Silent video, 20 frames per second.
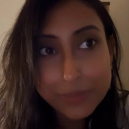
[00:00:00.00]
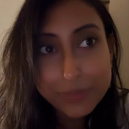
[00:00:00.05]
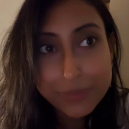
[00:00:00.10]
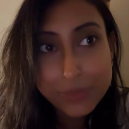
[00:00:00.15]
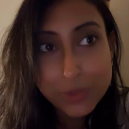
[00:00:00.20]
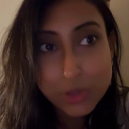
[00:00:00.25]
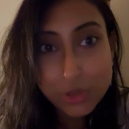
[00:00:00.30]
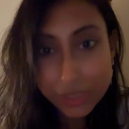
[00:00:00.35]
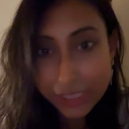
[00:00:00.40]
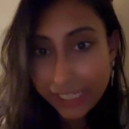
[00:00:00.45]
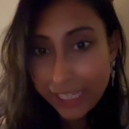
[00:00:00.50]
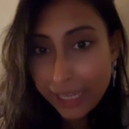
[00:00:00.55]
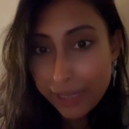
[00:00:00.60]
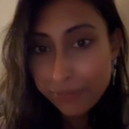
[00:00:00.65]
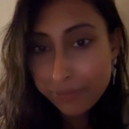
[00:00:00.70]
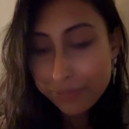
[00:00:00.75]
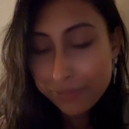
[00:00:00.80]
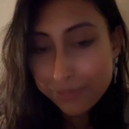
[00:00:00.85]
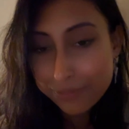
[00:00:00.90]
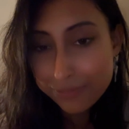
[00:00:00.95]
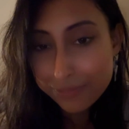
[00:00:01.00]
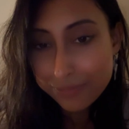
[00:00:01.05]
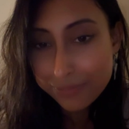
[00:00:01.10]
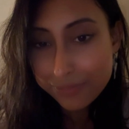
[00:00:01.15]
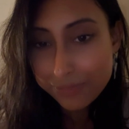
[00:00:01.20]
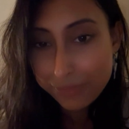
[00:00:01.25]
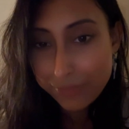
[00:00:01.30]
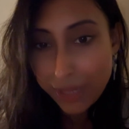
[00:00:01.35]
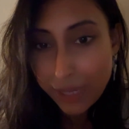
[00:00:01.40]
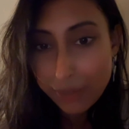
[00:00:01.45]
Today I'm
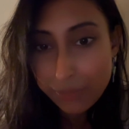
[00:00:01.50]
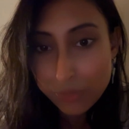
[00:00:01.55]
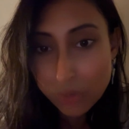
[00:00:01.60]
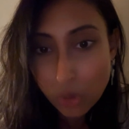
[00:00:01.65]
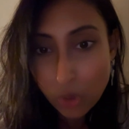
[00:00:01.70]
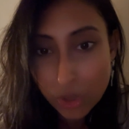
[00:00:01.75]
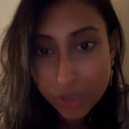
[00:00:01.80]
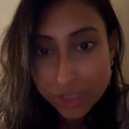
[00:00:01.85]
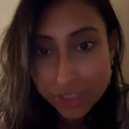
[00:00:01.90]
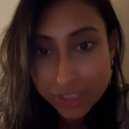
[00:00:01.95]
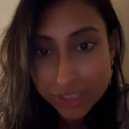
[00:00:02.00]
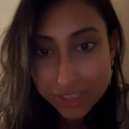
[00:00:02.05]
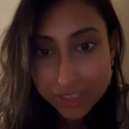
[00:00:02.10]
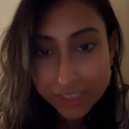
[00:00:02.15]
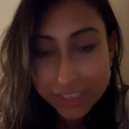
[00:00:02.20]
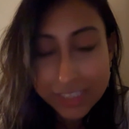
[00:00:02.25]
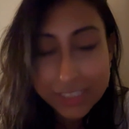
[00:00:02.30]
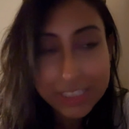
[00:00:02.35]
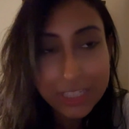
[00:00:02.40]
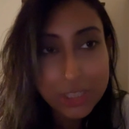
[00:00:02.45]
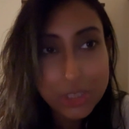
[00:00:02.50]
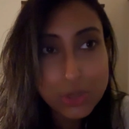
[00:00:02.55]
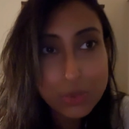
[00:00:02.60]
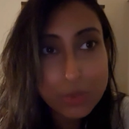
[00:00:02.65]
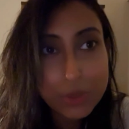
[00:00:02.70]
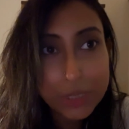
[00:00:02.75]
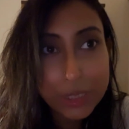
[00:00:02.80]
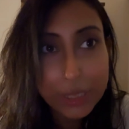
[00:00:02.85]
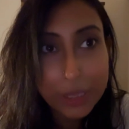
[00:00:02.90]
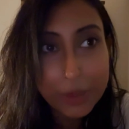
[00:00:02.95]
not in touch
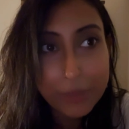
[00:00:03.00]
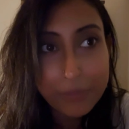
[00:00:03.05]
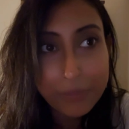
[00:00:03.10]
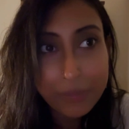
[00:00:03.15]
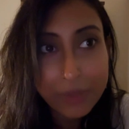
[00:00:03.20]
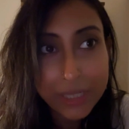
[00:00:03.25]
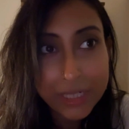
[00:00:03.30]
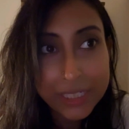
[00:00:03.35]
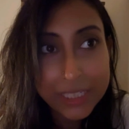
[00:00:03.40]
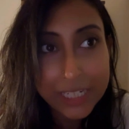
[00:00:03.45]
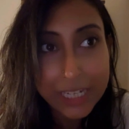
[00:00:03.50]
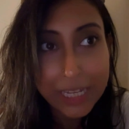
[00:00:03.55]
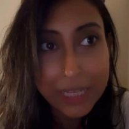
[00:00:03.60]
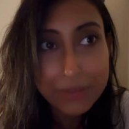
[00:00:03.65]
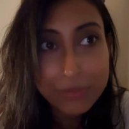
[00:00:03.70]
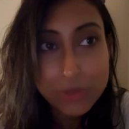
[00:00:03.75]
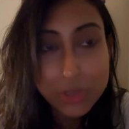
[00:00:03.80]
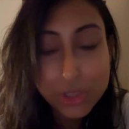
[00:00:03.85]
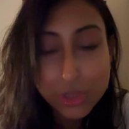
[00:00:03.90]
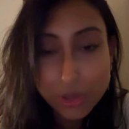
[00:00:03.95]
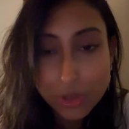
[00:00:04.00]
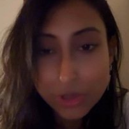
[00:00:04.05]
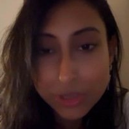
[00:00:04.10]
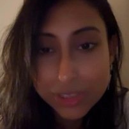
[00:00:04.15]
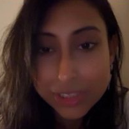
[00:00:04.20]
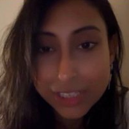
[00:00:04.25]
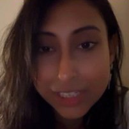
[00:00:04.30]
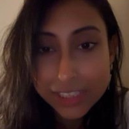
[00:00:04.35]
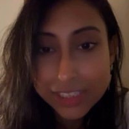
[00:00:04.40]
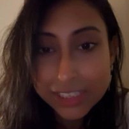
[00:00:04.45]
with him, but I'm sure
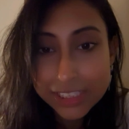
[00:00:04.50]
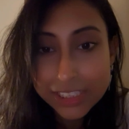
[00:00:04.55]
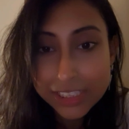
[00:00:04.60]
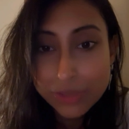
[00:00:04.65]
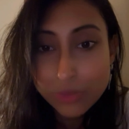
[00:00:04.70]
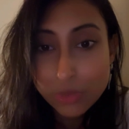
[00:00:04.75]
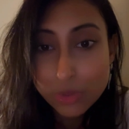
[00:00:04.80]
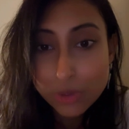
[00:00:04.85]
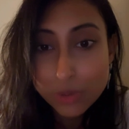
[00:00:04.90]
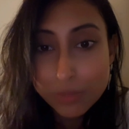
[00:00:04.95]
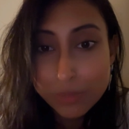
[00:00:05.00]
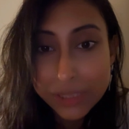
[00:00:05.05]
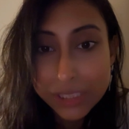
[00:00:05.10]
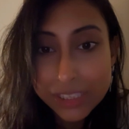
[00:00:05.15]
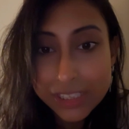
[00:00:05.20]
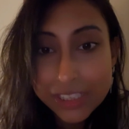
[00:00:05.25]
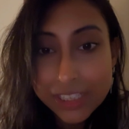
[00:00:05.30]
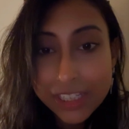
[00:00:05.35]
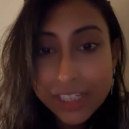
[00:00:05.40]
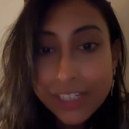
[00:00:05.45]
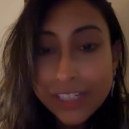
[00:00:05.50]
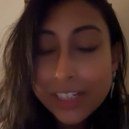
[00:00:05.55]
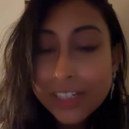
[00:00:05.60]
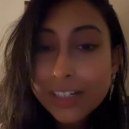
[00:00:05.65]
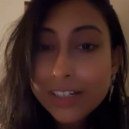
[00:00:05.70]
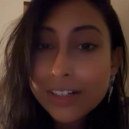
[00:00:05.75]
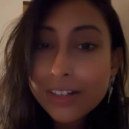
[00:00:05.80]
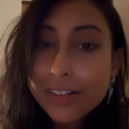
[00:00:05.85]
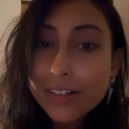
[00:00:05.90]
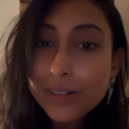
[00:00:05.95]
that he would be
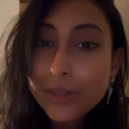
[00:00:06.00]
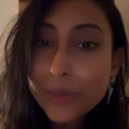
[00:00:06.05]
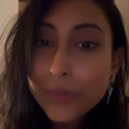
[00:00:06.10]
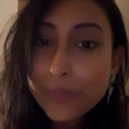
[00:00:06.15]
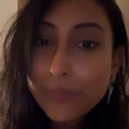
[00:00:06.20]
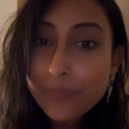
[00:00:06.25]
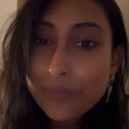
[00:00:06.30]
glad